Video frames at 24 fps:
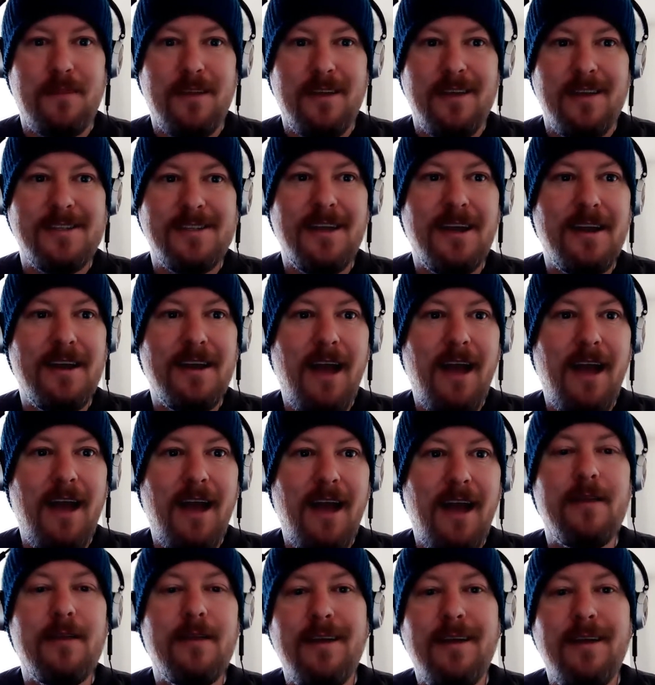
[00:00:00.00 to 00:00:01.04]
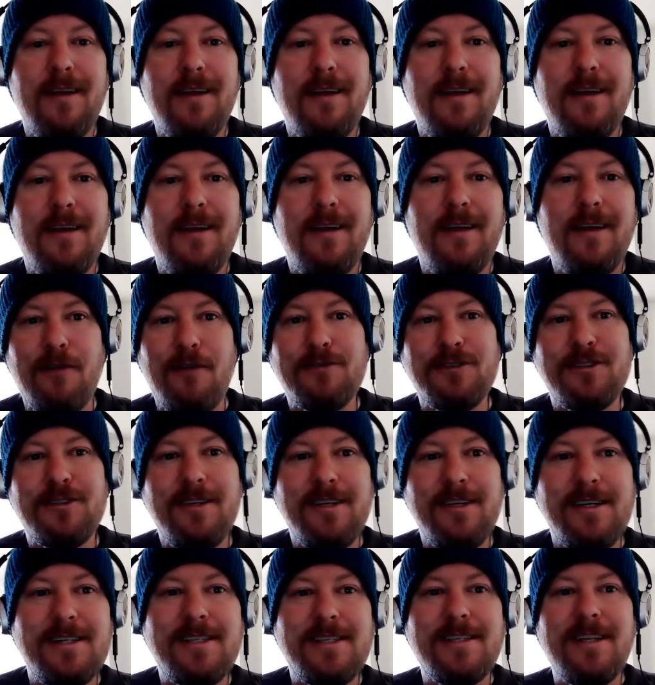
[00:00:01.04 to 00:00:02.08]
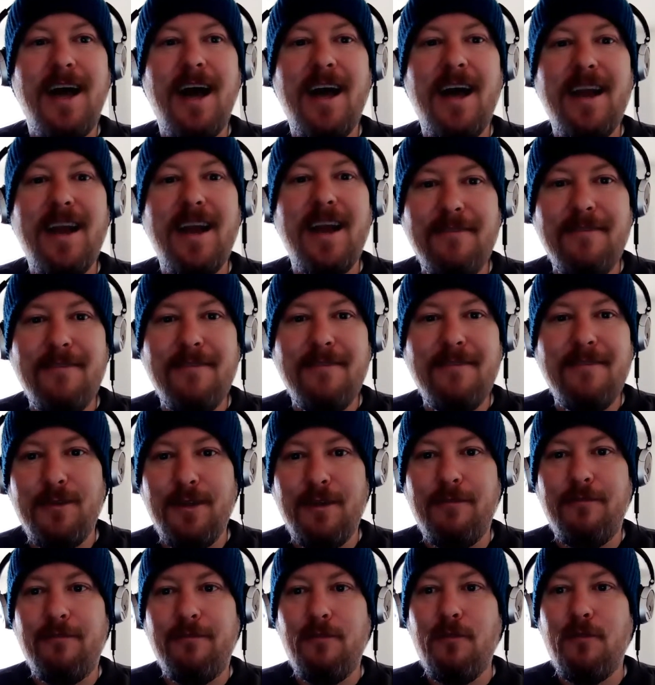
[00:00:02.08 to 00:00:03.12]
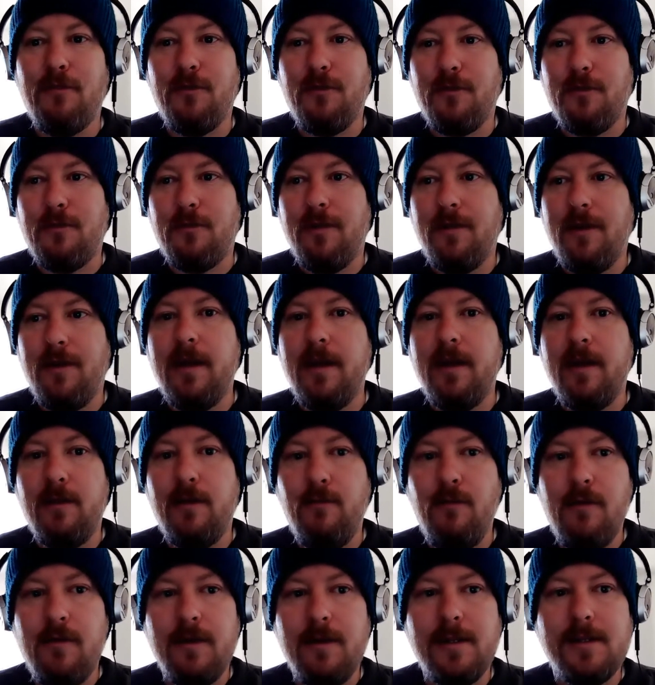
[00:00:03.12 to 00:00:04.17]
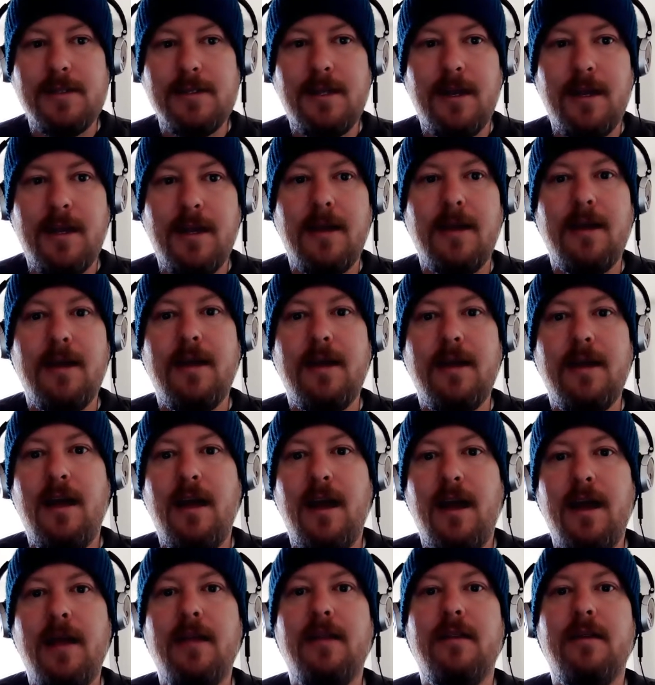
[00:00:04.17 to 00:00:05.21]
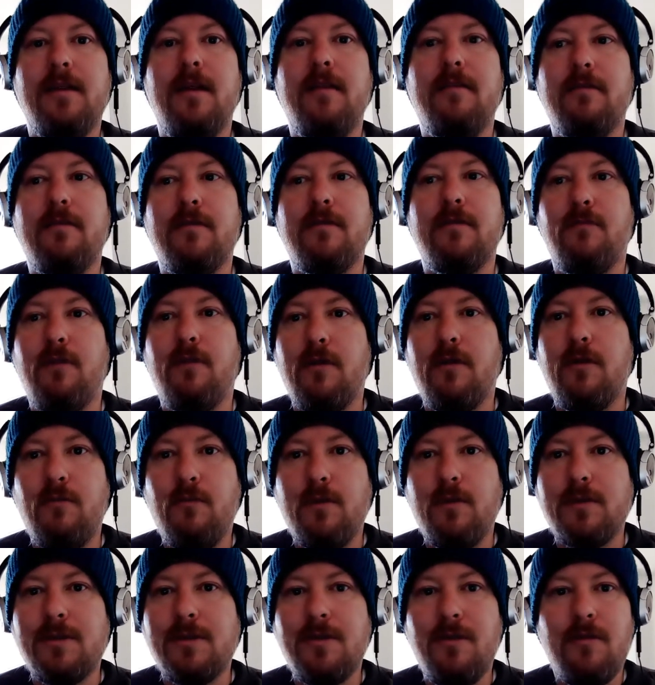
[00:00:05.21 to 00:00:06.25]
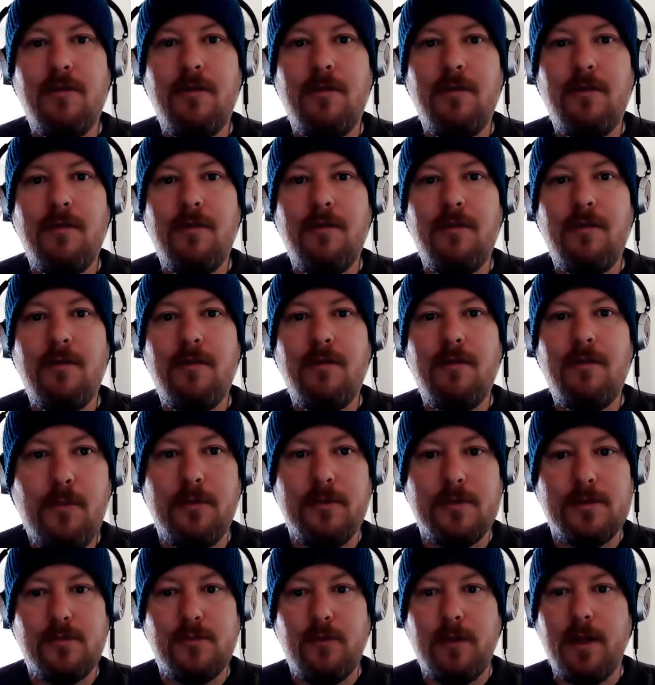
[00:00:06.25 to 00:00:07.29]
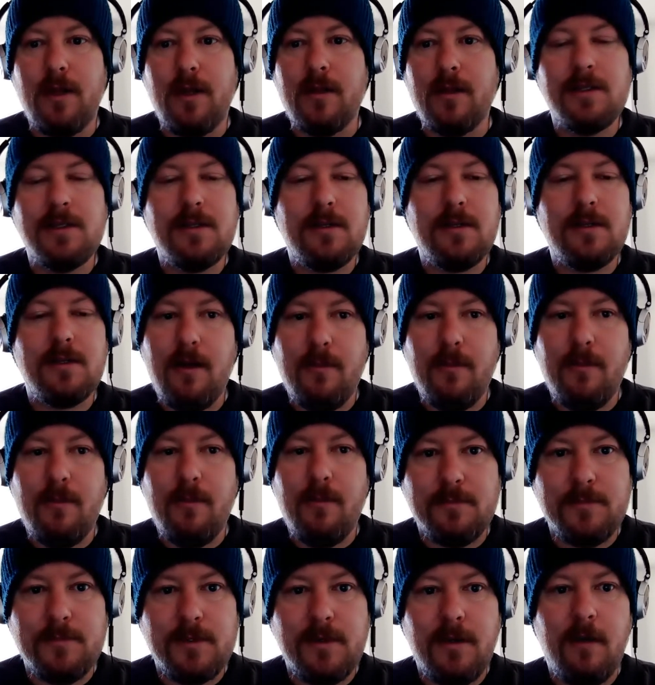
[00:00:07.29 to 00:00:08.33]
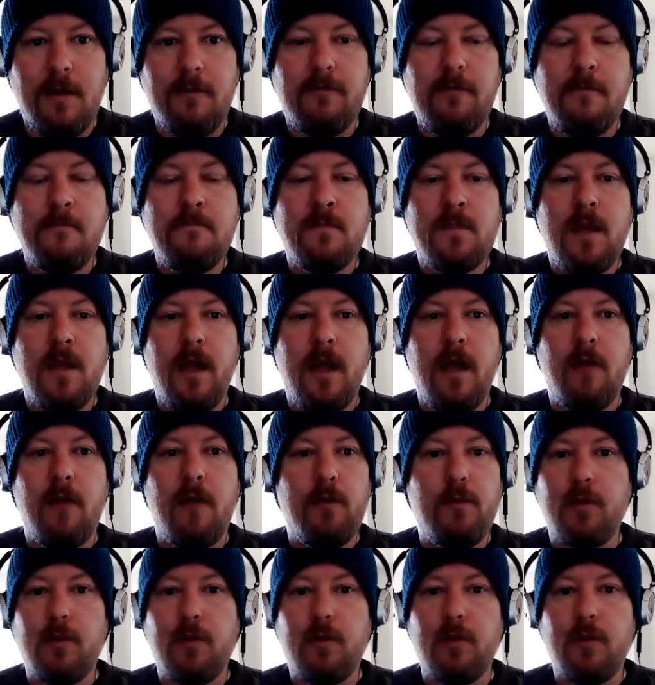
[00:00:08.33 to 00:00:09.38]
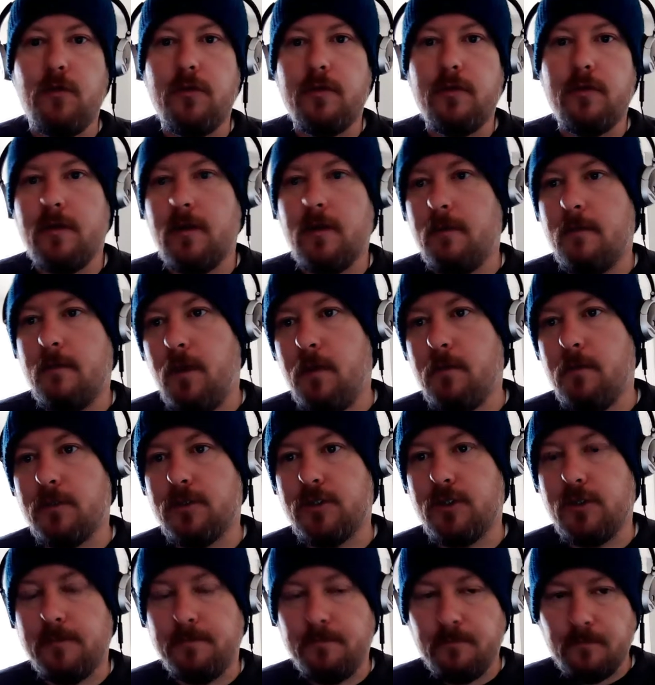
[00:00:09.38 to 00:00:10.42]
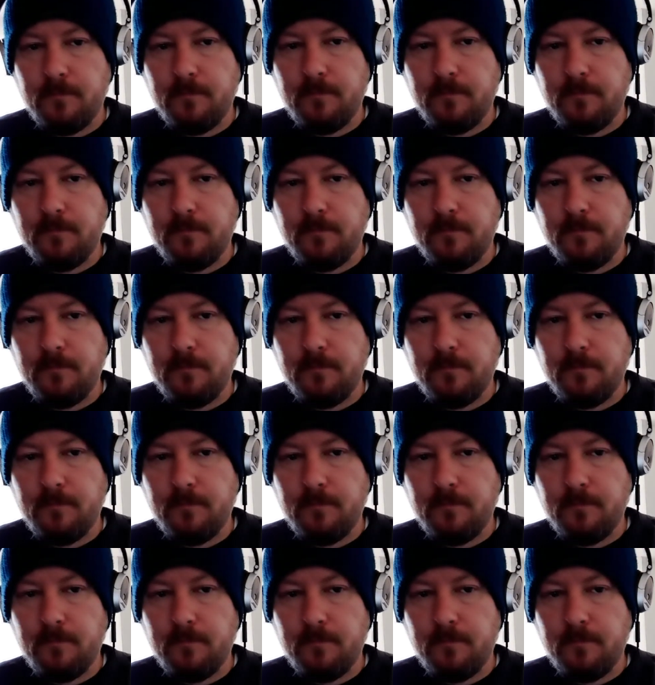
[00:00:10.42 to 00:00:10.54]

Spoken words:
it's not. I mean, selfishly, it's not even really for anyone. It's like, hey David, what's going on in mobile this week? Let's talk about some stuff, and we record it and publish it.